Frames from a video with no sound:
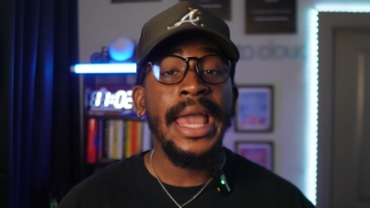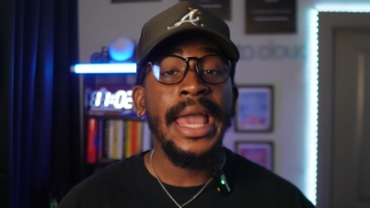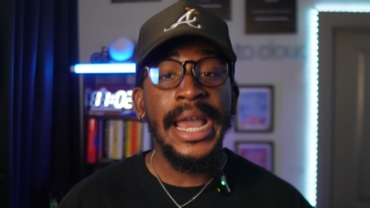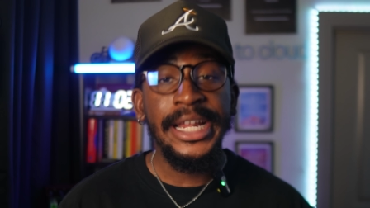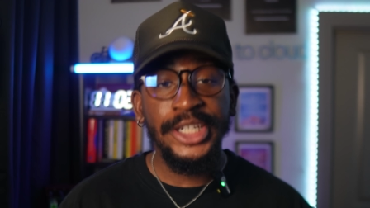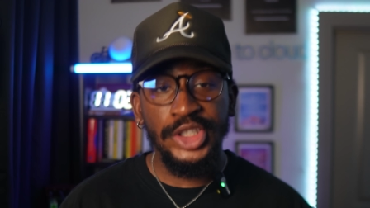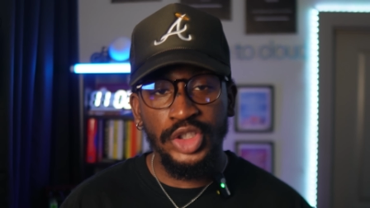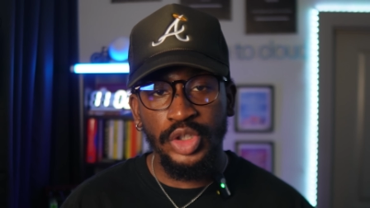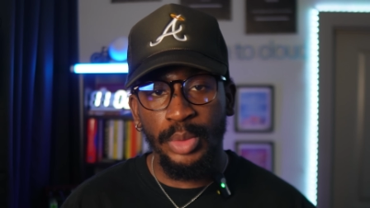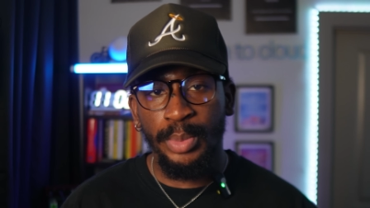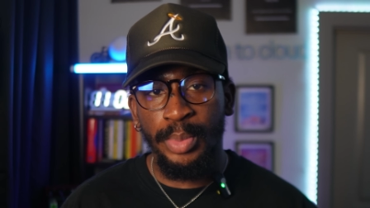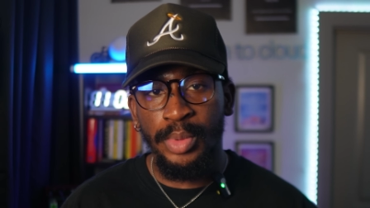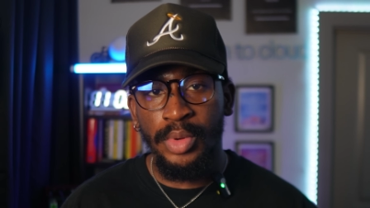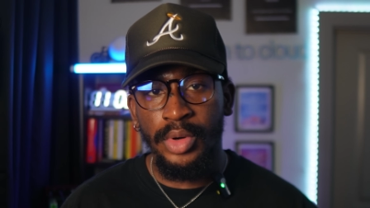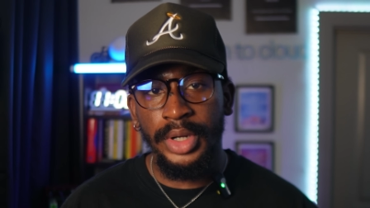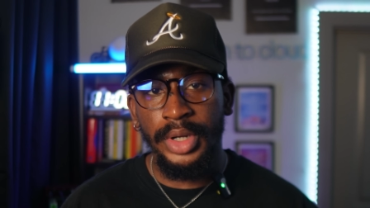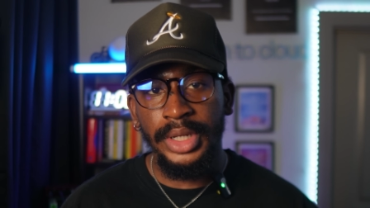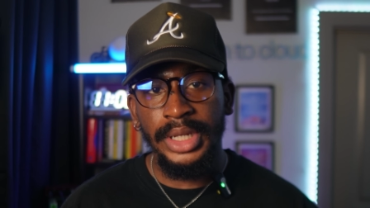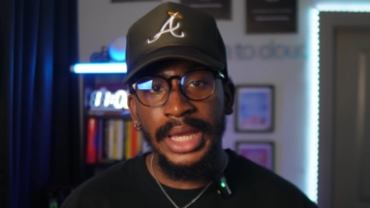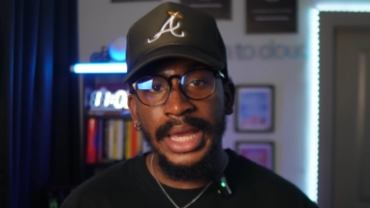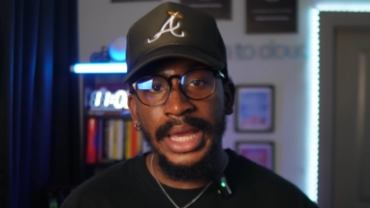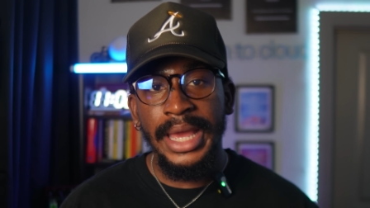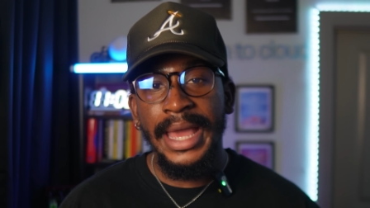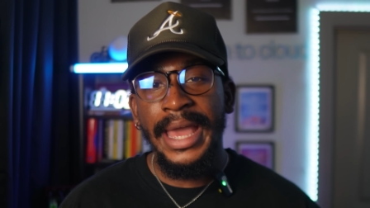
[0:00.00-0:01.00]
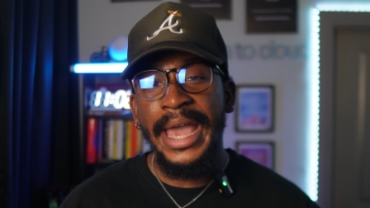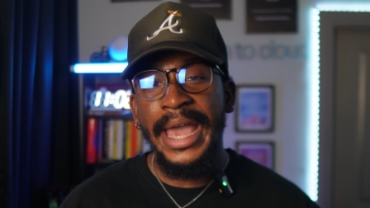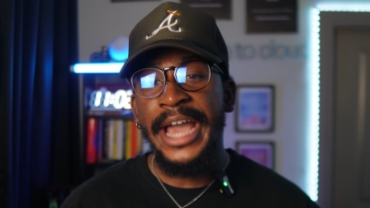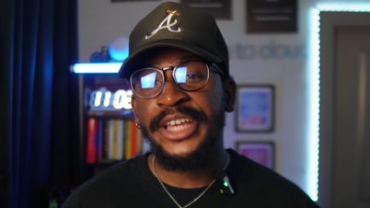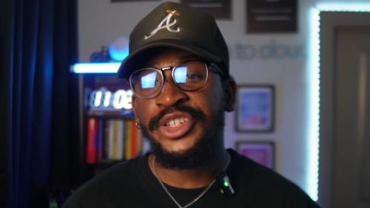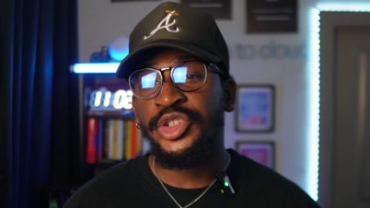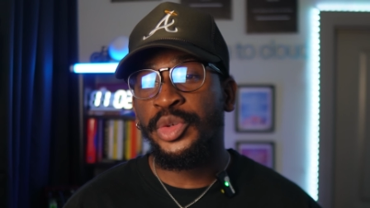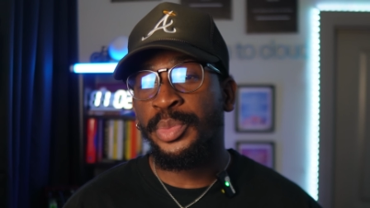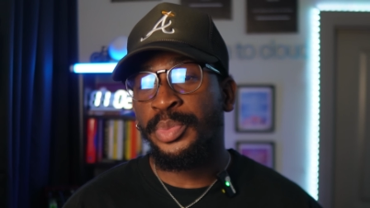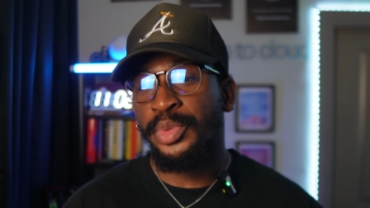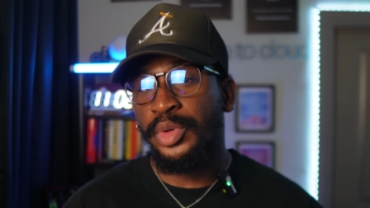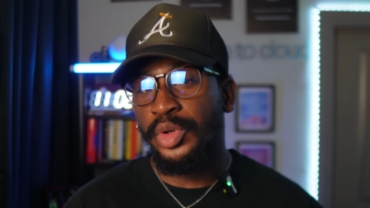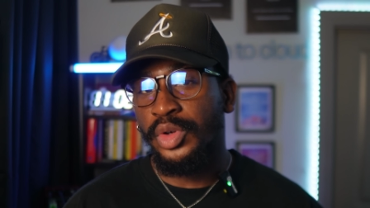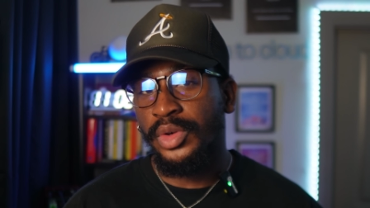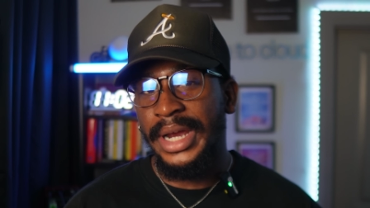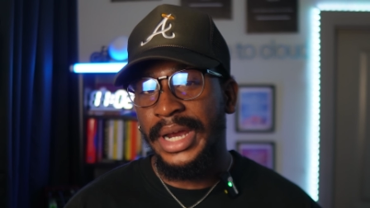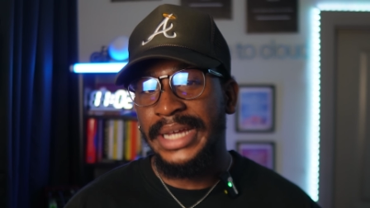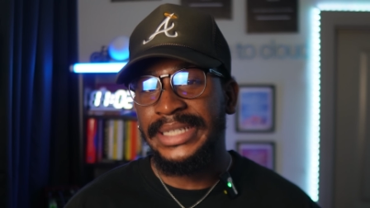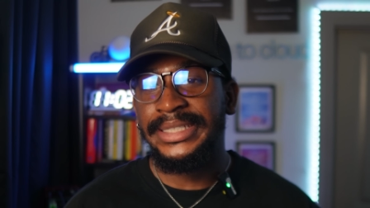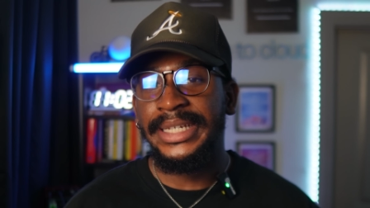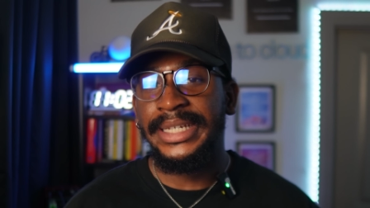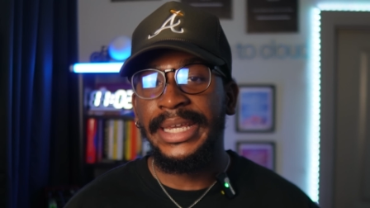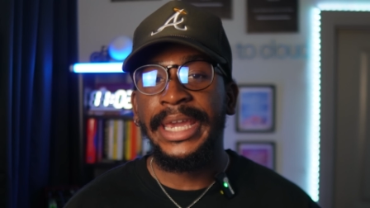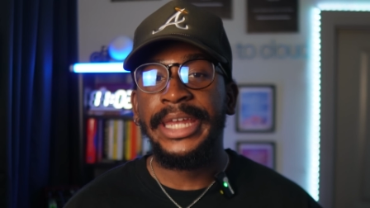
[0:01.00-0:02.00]
and support as you
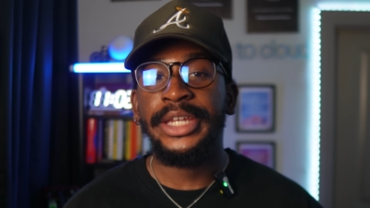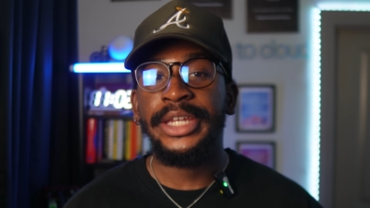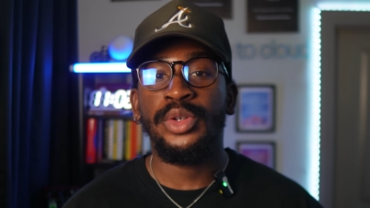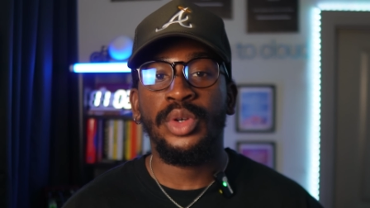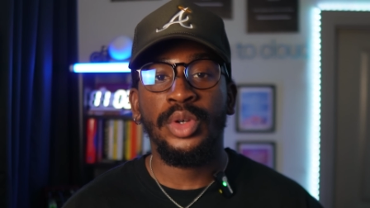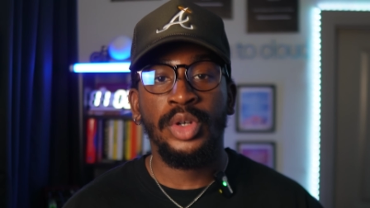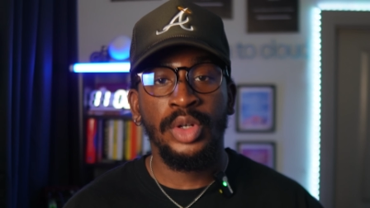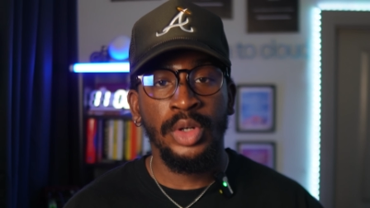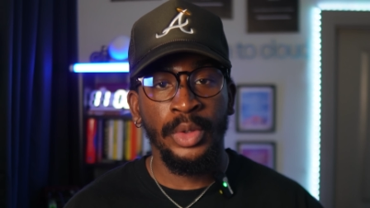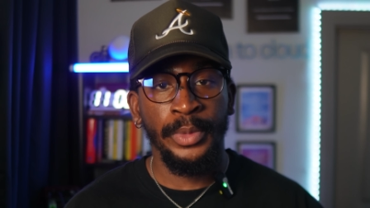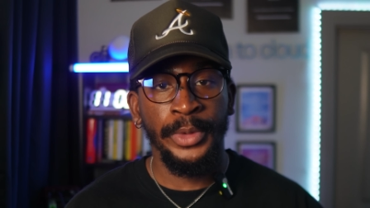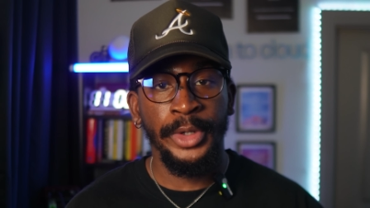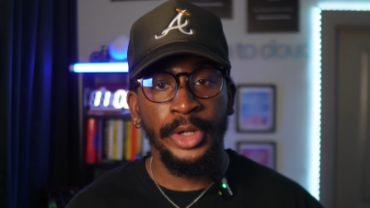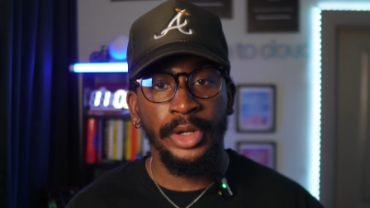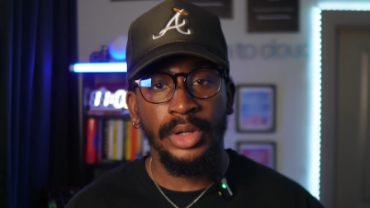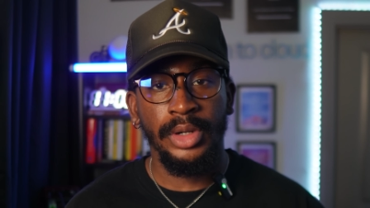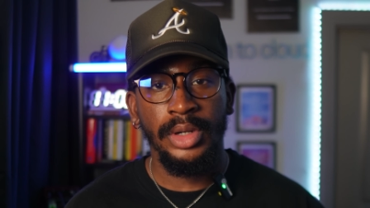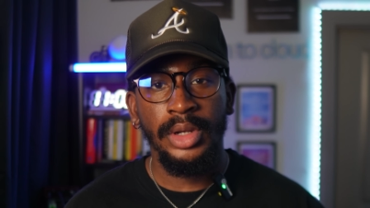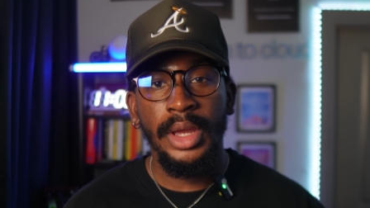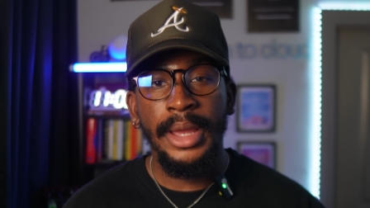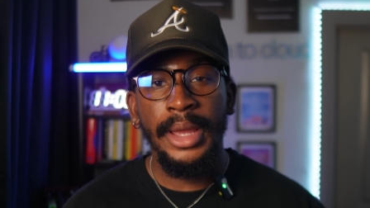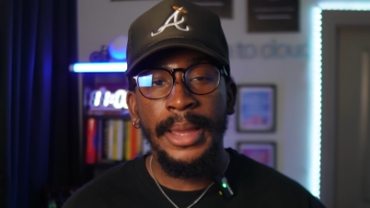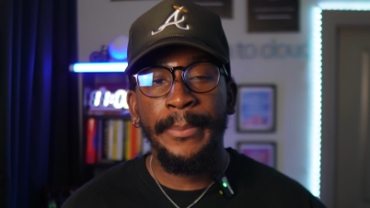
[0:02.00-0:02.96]
progress in your career,